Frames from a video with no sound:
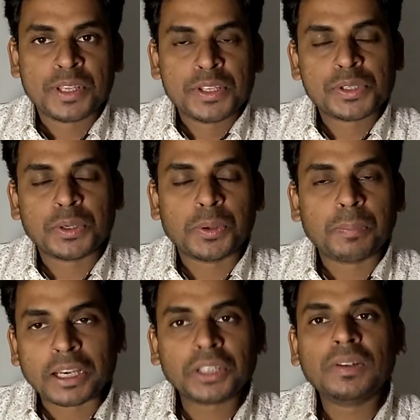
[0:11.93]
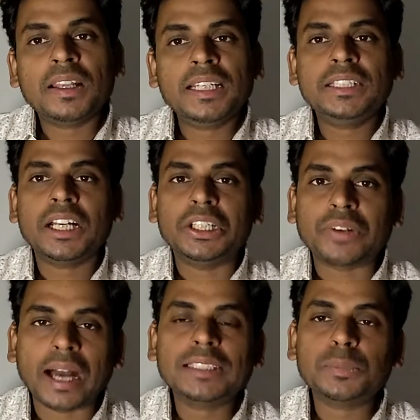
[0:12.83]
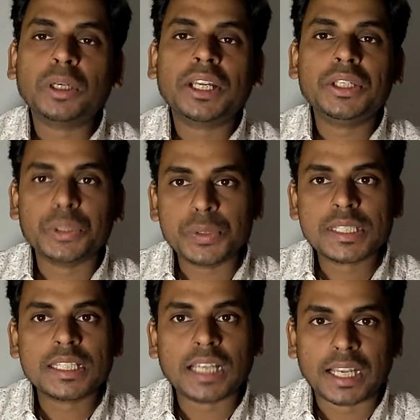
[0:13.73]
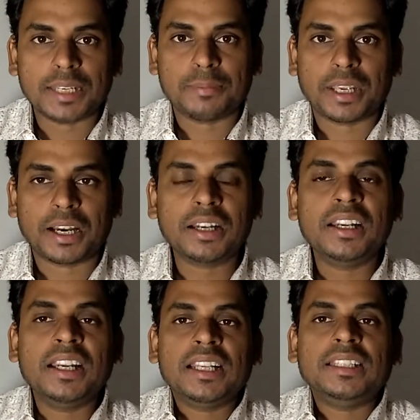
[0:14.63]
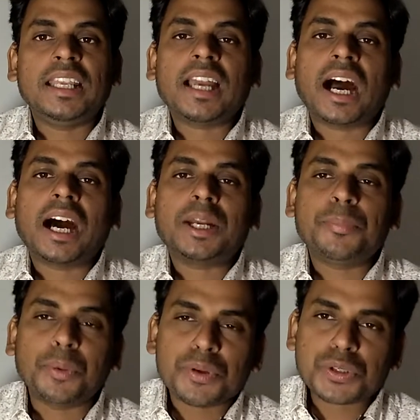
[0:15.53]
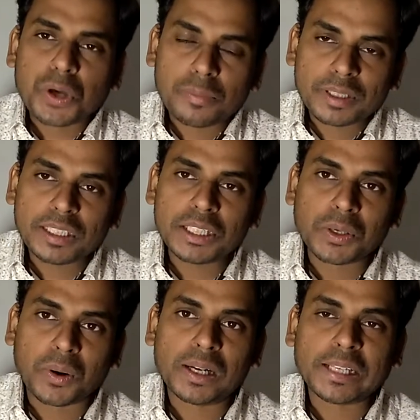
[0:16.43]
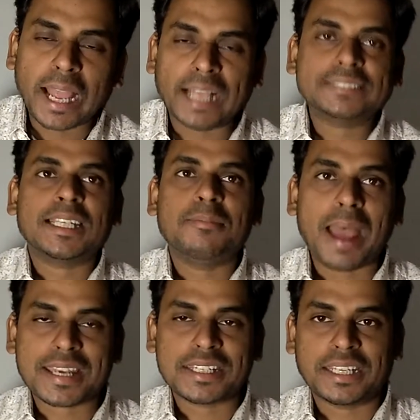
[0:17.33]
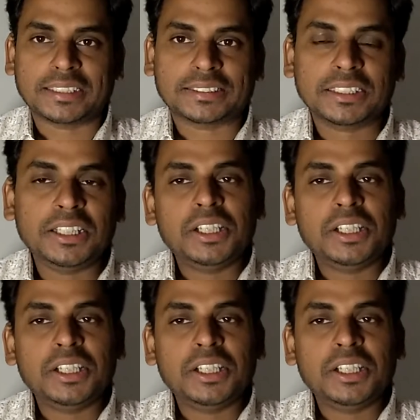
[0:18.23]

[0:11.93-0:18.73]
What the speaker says: So particularly the drugs what are used in anemia, they are most commonly called as haematinics.